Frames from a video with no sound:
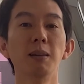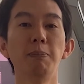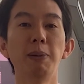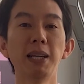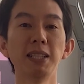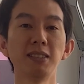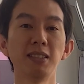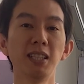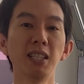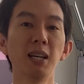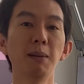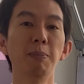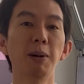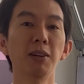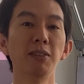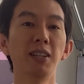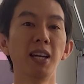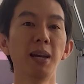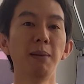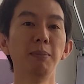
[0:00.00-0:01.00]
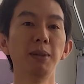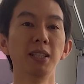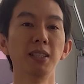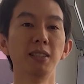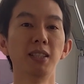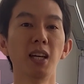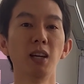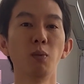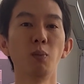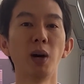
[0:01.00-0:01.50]
best thing about them is
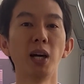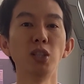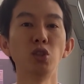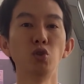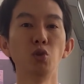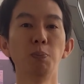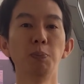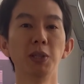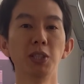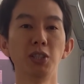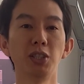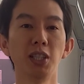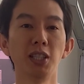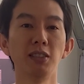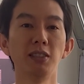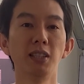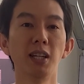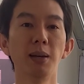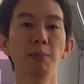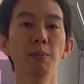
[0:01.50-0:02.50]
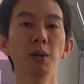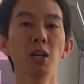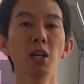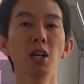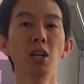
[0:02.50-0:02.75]
that once you purchase them,